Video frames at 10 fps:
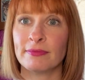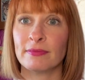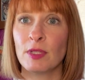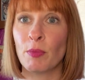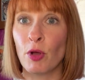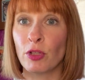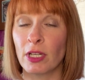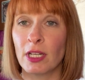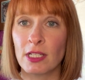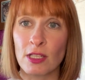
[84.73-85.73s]

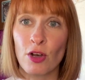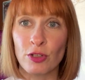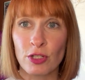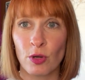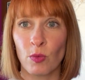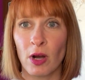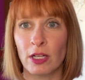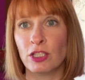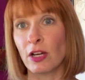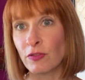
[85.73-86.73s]
Napoleon is also
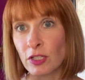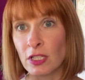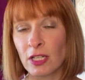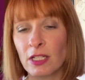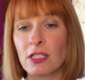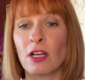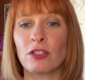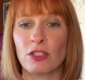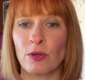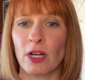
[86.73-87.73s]
one, Jefferson is
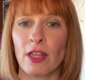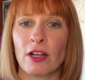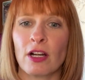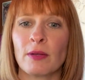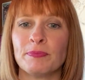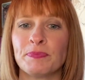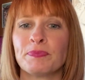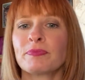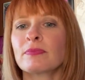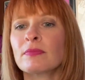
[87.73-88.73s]
also another.
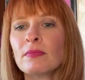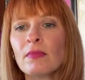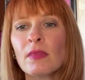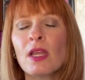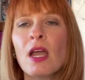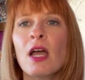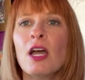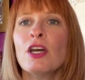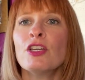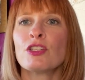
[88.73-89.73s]

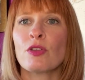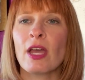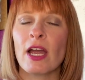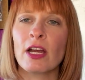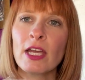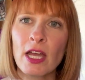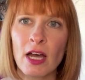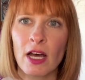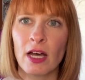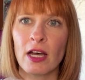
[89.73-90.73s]
So the
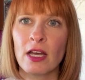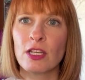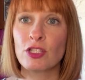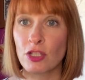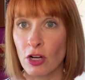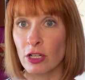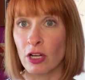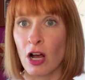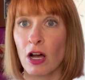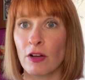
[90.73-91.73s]
area started
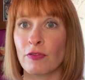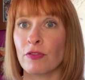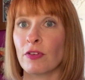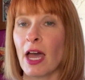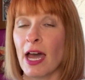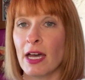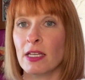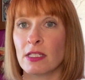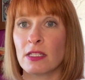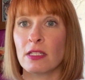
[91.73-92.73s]
off
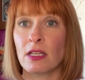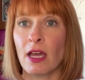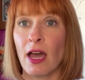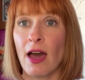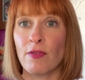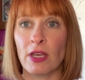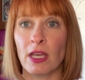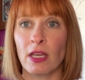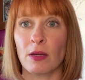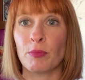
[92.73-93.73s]
as
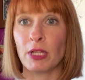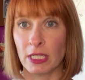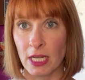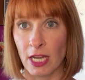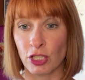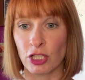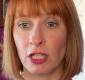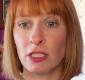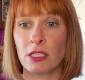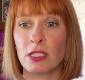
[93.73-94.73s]
having
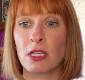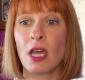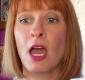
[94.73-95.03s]
plantations.